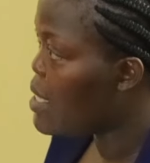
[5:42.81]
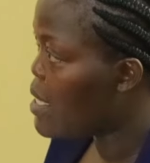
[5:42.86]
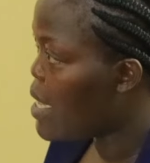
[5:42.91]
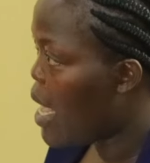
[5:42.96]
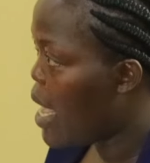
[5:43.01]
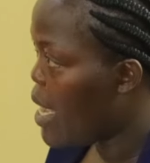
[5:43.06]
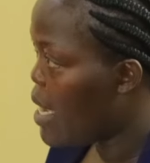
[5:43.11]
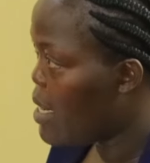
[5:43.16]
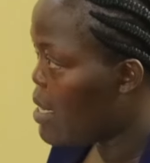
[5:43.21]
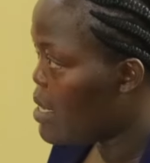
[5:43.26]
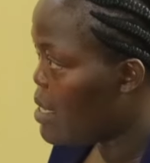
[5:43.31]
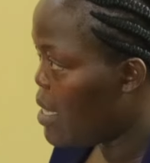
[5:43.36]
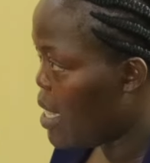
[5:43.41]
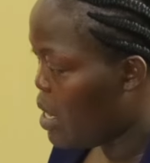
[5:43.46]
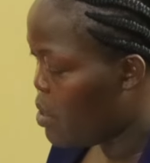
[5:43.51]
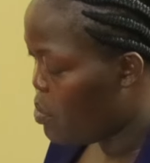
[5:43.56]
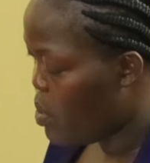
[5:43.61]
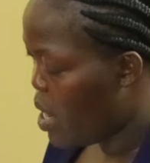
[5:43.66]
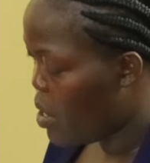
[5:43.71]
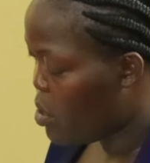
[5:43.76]
decide,
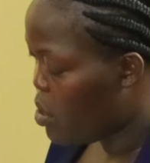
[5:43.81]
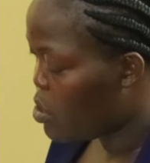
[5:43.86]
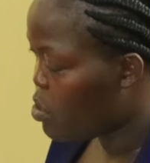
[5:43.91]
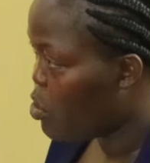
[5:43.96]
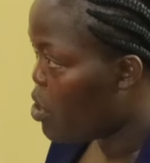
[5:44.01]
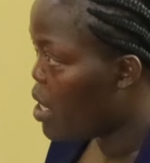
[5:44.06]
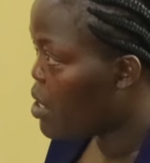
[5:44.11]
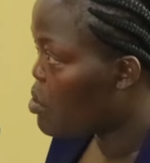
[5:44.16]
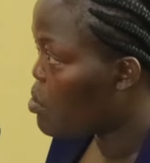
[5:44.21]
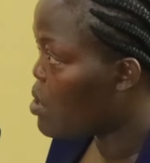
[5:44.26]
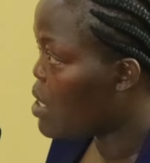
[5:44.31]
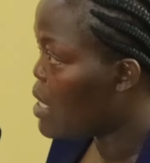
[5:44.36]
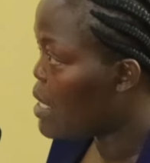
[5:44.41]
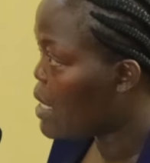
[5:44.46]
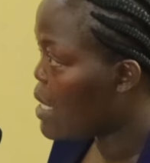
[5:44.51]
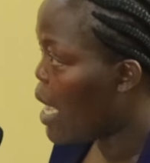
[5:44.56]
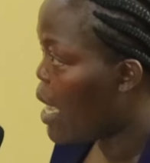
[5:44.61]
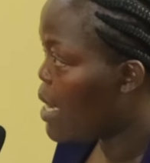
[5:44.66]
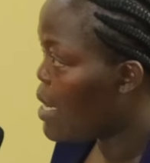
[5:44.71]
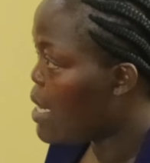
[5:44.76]
then we are not going to
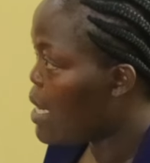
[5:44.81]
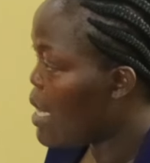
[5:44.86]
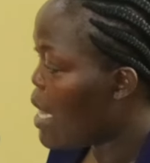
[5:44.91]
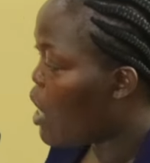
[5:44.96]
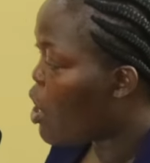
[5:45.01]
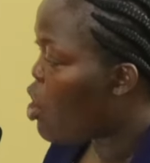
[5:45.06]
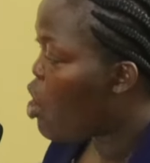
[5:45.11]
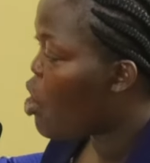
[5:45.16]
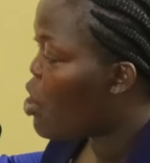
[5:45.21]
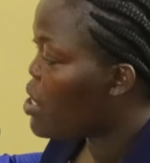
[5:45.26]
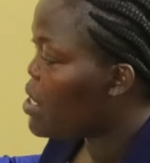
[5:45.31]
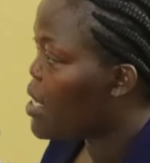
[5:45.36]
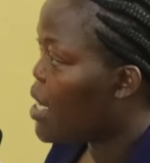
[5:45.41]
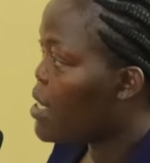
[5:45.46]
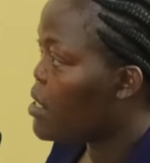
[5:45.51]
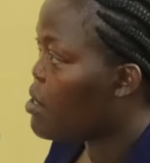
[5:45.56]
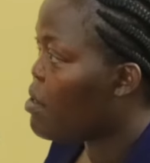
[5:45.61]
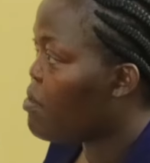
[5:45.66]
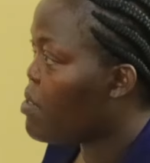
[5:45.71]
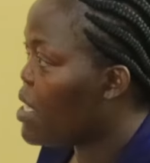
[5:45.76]
decide the
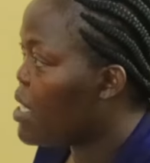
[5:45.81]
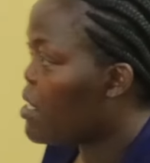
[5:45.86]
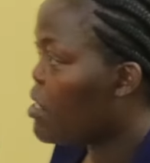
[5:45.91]
content of